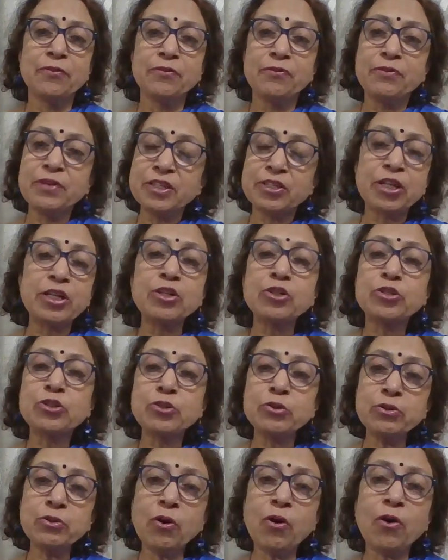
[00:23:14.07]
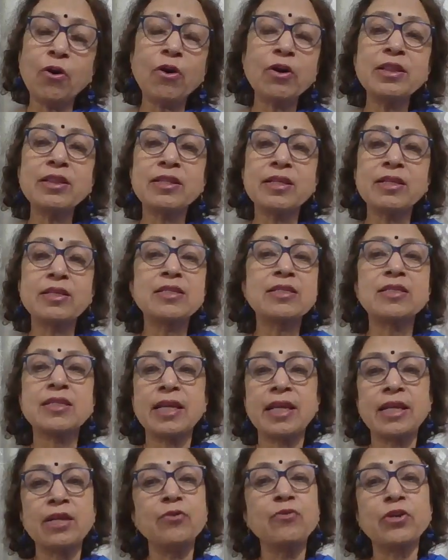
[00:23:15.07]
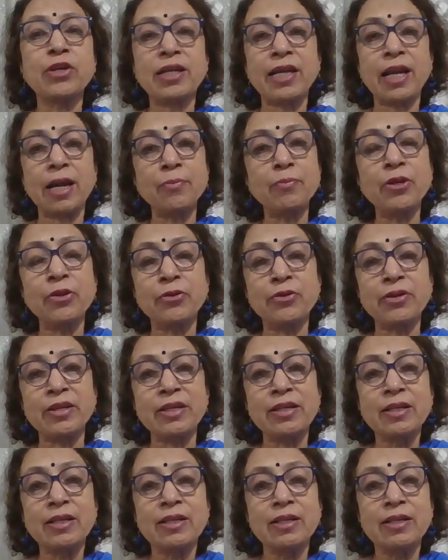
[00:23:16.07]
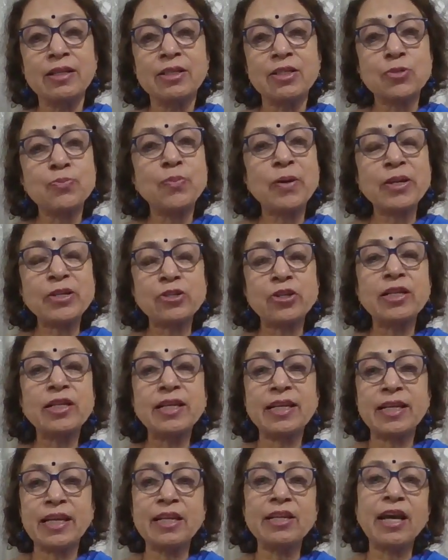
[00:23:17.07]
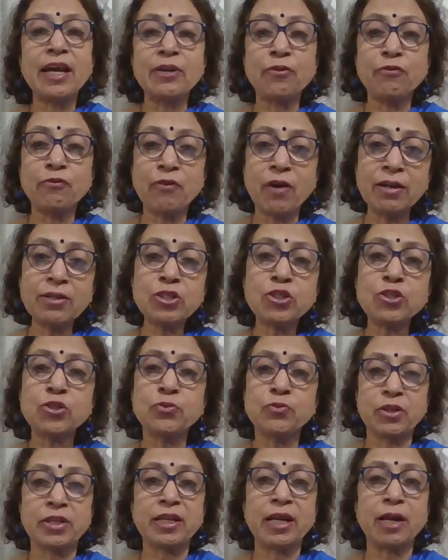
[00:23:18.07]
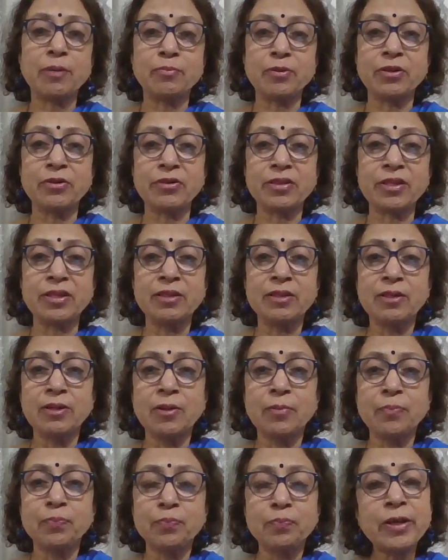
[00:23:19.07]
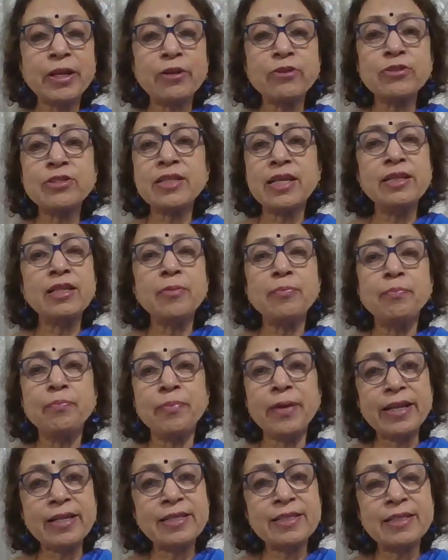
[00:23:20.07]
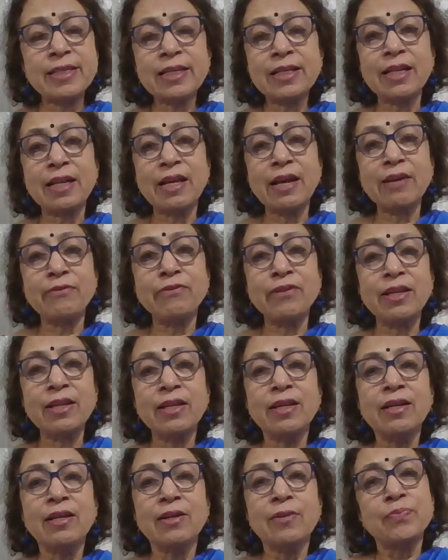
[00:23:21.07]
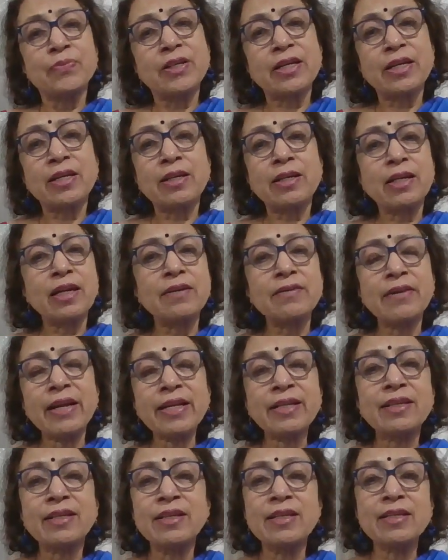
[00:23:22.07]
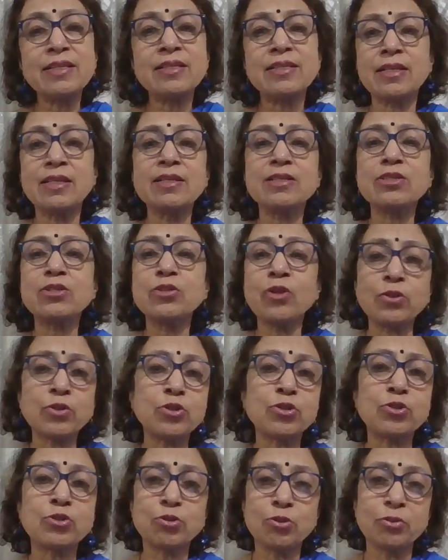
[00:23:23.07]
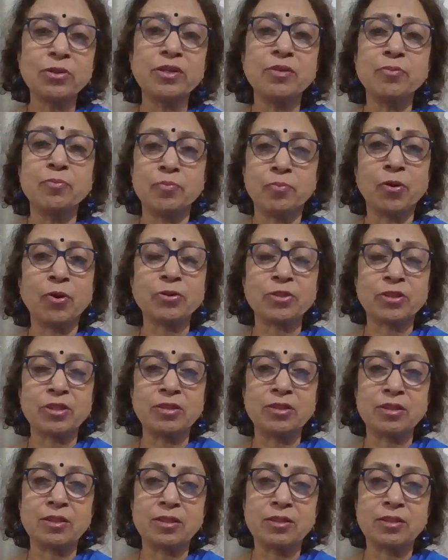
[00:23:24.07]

We shall do all this in vocabulary, especially in advanced vocabulary, because in the basic level, correctness is not so important.